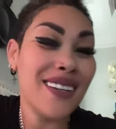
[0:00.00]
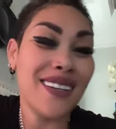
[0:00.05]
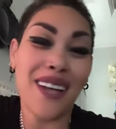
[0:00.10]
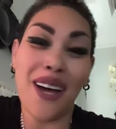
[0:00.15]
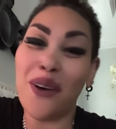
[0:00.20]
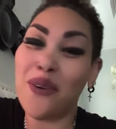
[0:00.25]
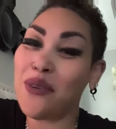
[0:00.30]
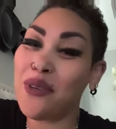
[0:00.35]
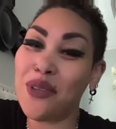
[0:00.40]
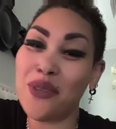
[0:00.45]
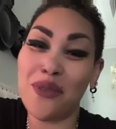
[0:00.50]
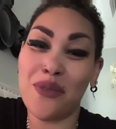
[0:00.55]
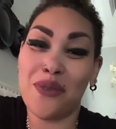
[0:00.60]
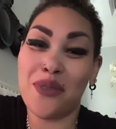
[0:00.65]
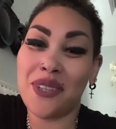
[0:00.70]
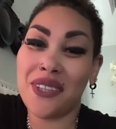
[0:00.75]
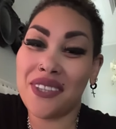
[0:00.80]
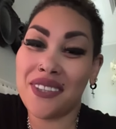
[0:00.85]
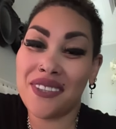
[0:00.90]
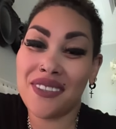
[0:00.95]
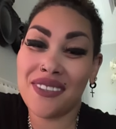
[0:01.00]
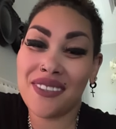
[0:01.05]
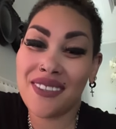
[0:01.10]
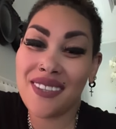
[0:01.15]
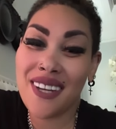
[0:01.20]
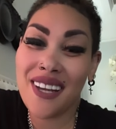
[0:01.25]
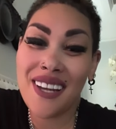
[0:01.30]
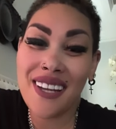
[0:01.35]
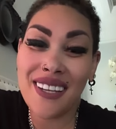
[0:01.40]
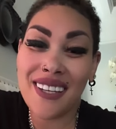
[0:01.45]
Don't do it.
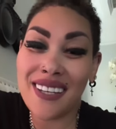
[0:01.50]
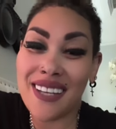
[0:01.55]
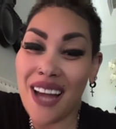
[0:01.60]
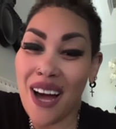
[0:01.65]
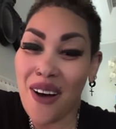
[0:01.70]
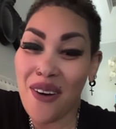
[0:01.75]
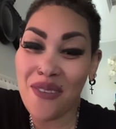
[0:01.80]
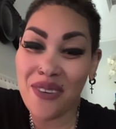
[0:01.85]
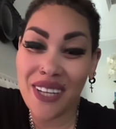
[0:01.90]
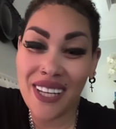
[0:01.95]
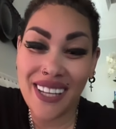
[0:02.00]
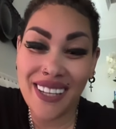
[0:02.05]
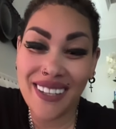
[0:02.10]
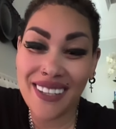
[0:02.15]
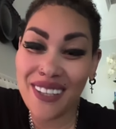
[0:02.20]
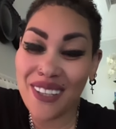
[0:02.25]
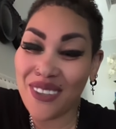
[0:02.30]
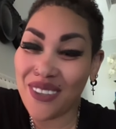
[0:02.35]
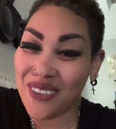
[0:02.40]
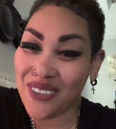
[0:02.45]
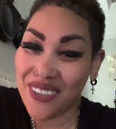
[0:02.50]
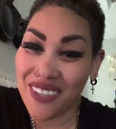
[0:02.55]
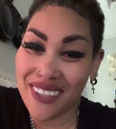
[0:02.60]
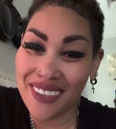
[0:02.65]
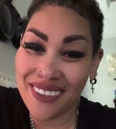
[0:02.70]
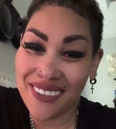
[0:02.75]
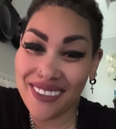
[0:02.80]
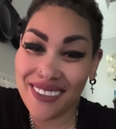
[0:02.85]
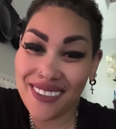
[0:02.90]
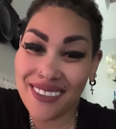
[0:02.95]
Don't even do
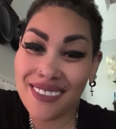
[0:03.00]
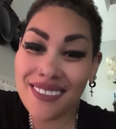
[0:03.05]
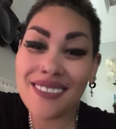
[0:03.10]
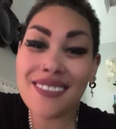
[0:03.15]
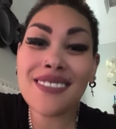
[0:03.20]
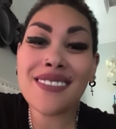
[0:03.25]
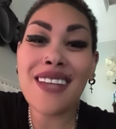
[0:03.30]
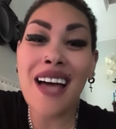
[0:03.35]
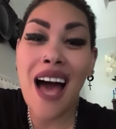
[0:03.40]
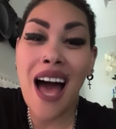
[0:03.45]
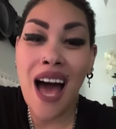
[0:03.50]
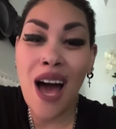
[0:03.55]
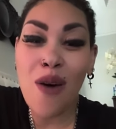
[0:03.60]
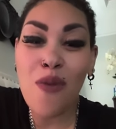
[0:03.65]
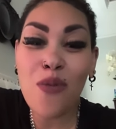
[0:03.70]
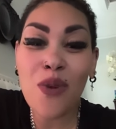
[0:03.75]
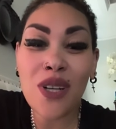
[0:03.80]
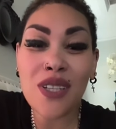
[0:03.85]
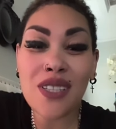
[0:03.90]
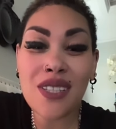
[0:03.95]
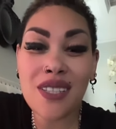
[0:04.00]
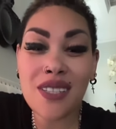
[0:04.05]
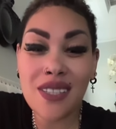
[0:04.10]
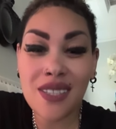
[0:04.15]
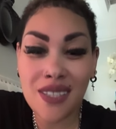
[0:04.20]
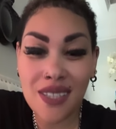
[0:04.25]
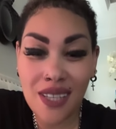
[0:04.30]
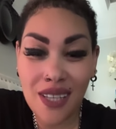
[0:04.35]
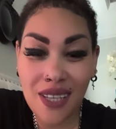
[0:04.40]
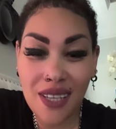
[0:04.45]
it. But I want to
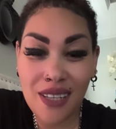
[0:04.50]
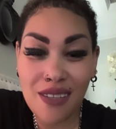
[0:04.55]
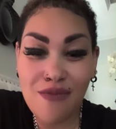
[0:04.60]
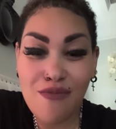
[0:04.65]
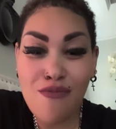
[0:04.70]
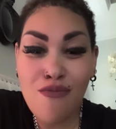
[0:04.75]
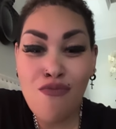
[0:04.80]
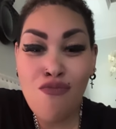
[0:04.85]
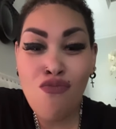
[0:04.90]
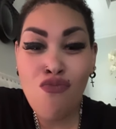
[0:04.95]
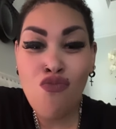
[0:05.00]
see